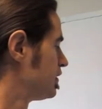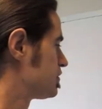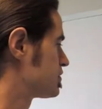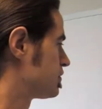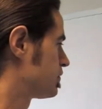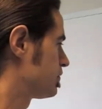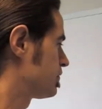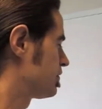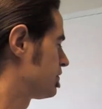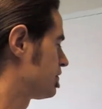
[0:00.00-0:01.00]
So
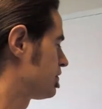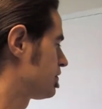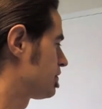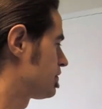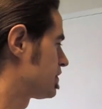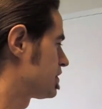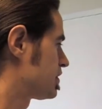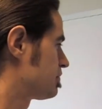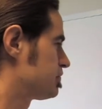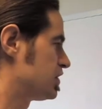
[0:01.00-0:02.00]

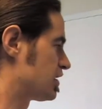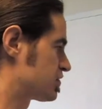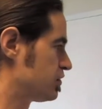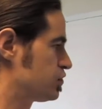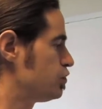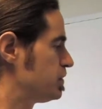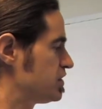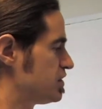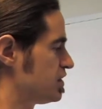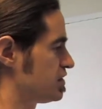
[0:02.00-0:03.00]
the
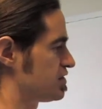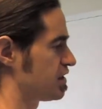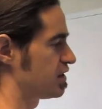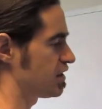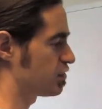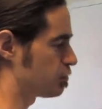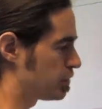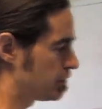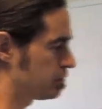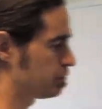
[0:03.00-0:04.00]
2PC is sending out the